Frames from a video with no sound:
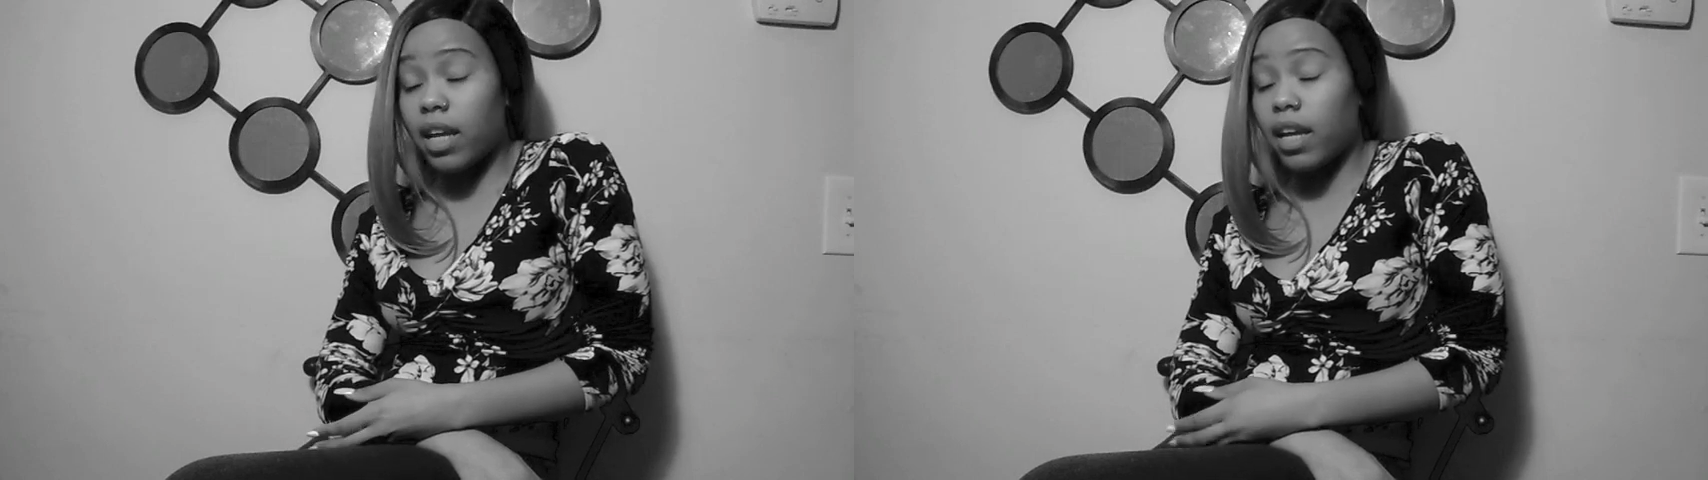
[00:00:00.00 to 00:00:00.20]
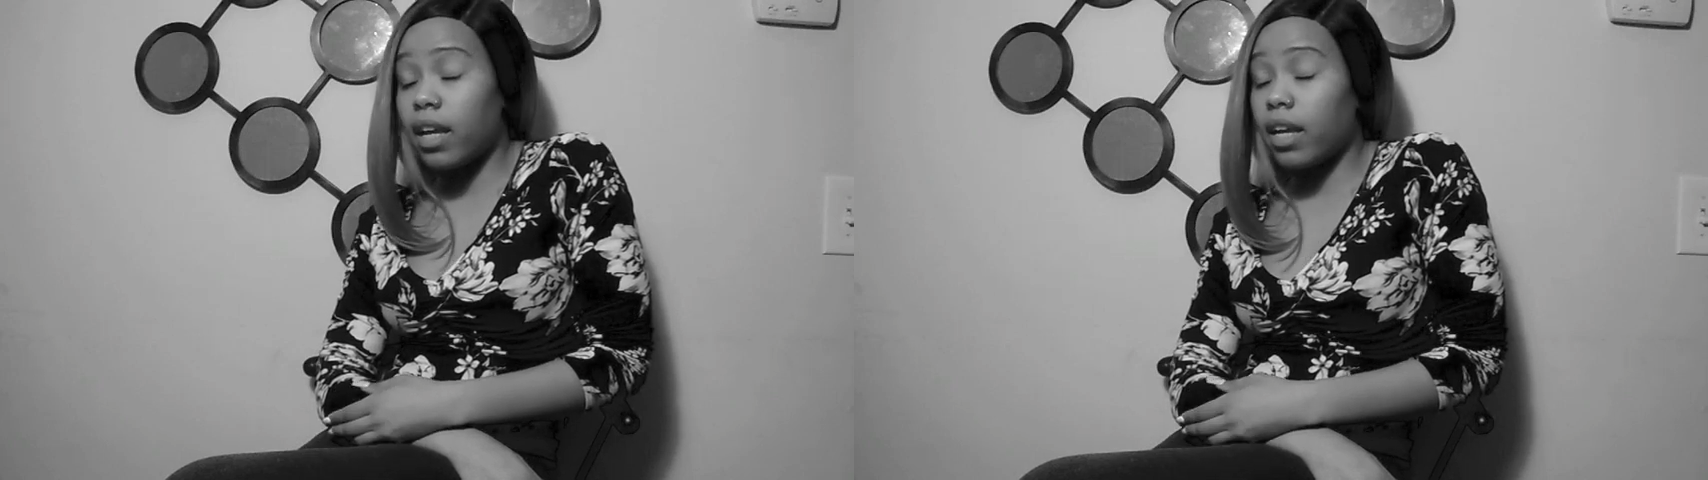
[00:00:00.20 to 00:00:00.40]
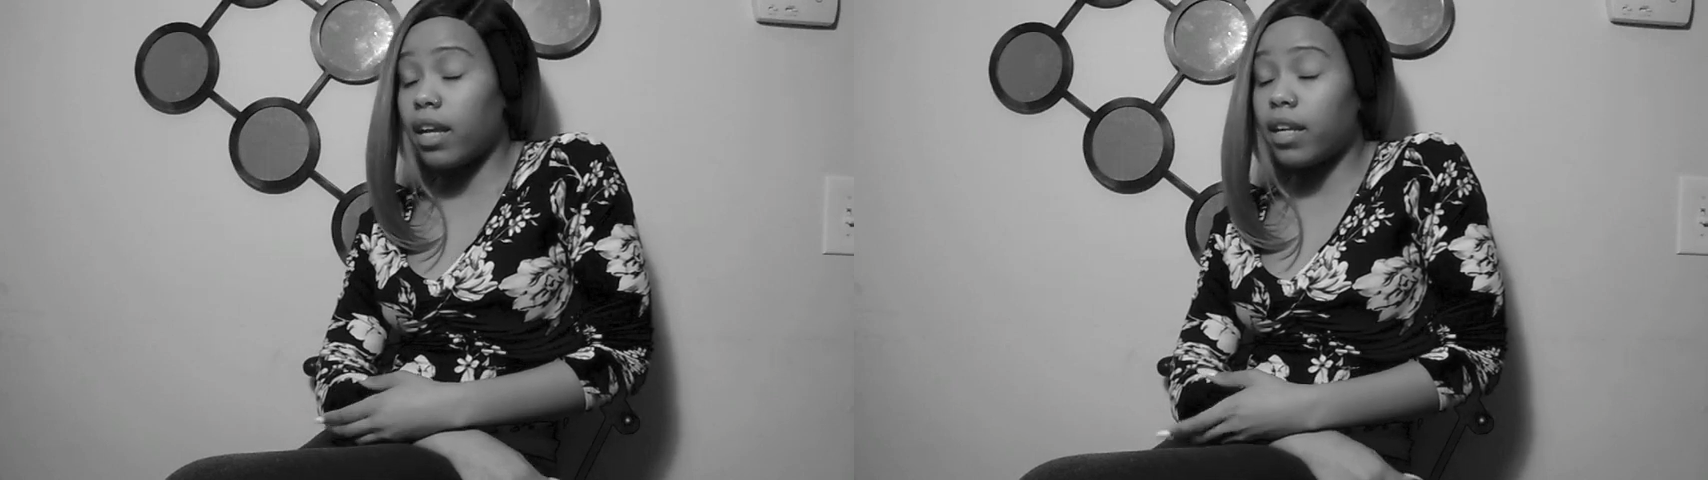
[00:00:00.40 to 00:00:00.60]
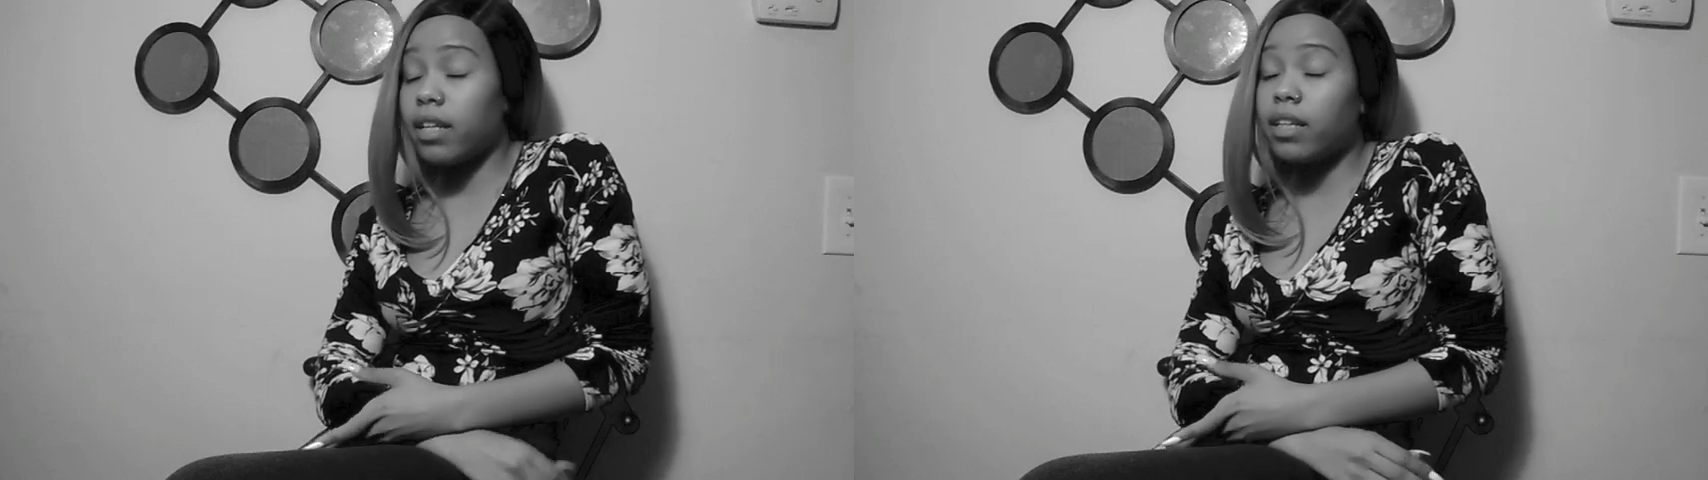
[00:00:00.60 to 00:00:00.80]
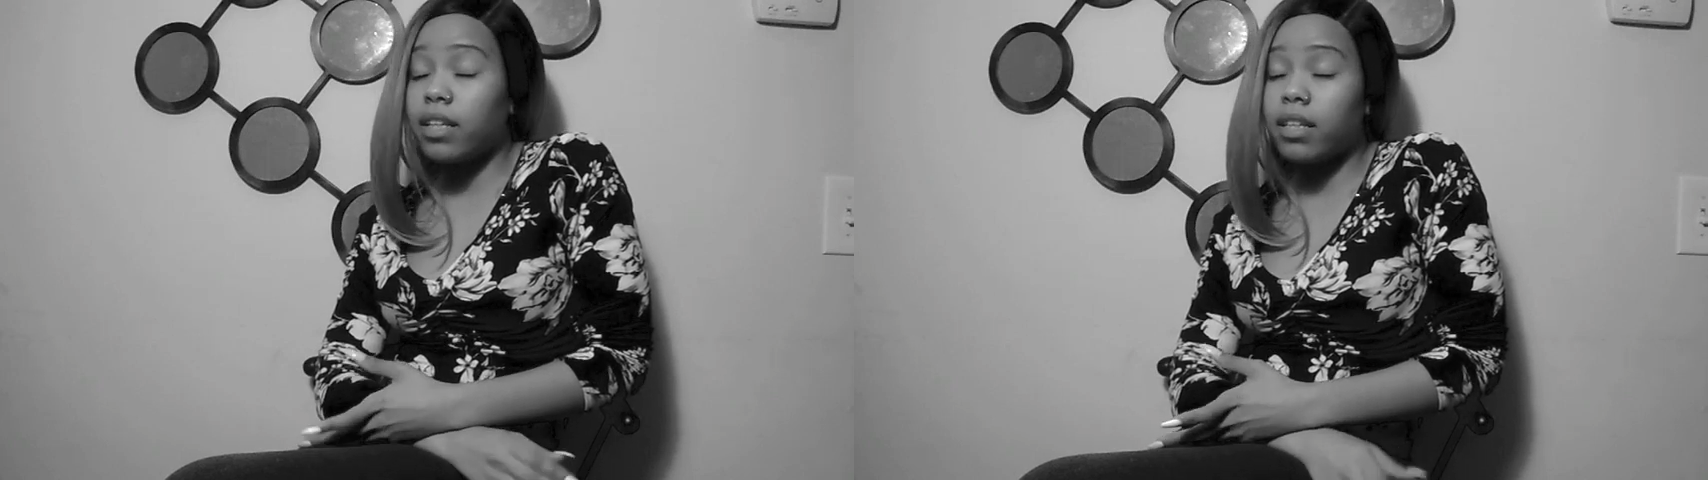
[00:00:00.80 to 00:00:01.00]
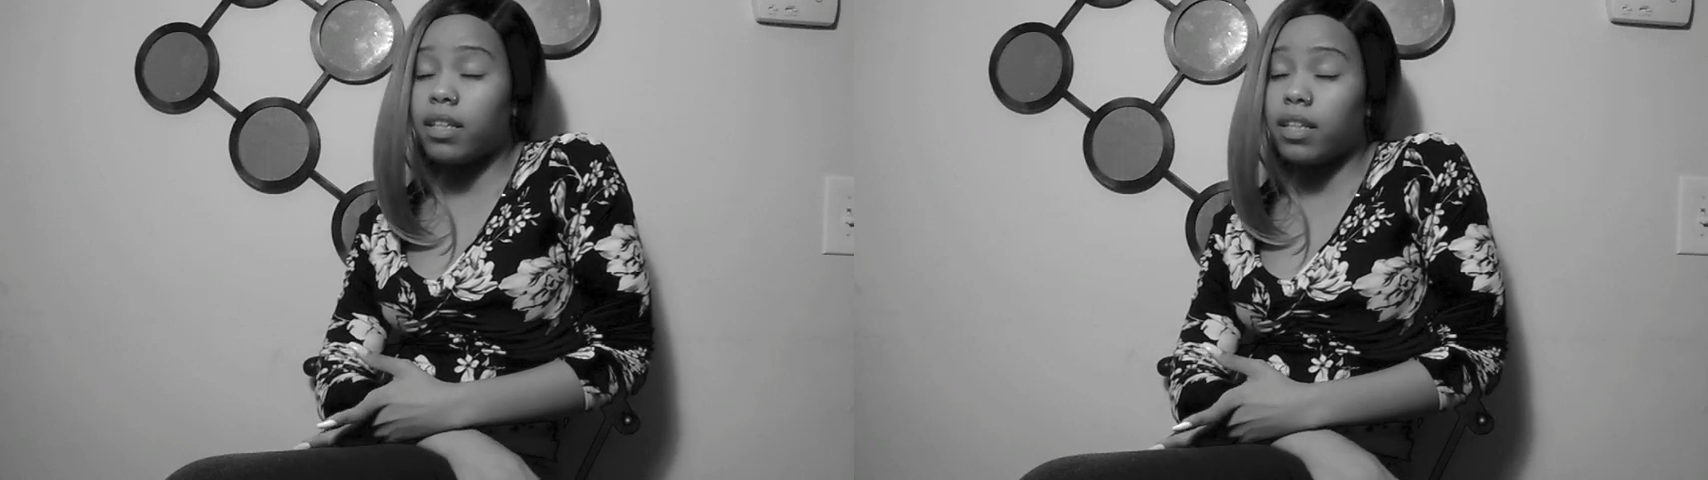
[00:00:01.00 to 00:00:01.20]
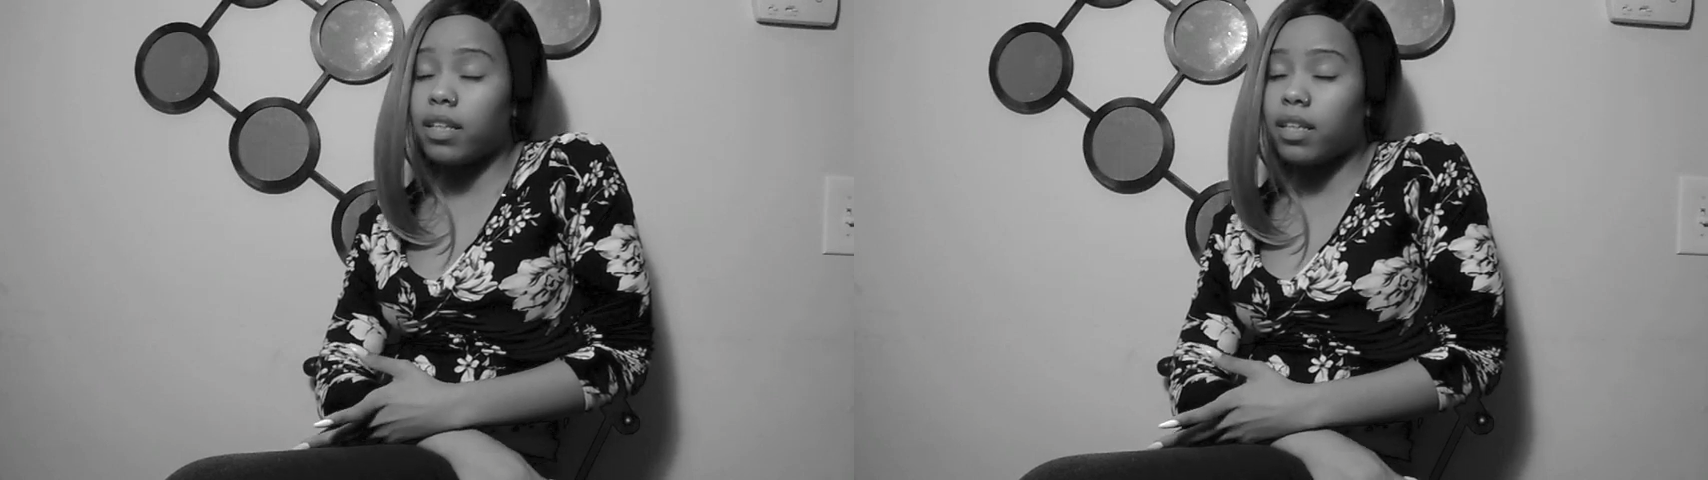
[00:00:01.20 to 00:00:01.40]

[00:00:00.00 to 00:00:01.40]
and